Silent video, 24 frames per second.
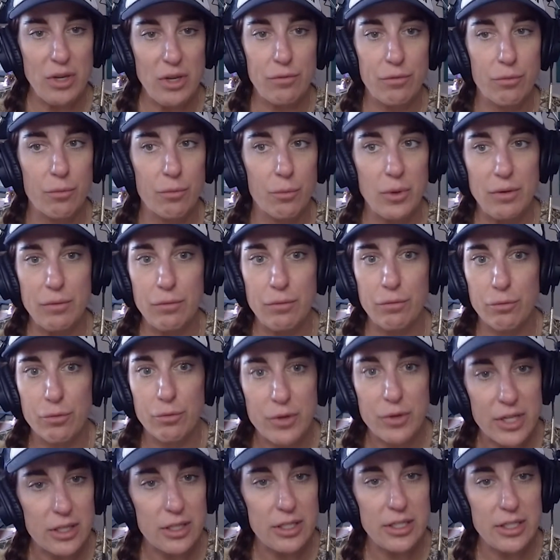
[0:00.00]
we've
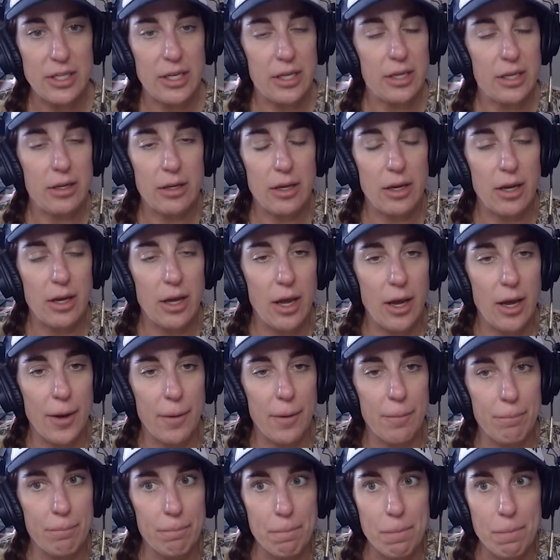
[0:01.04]
really,
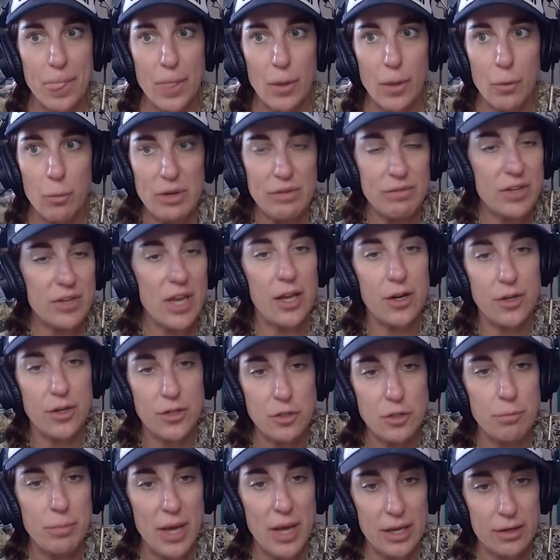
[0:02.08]
we've got to do
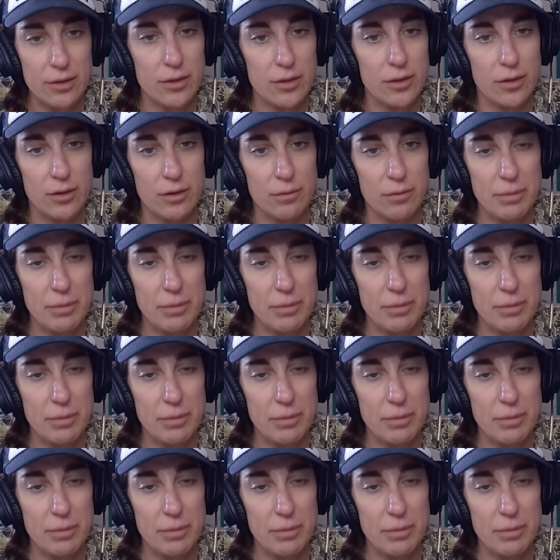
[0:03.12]
better,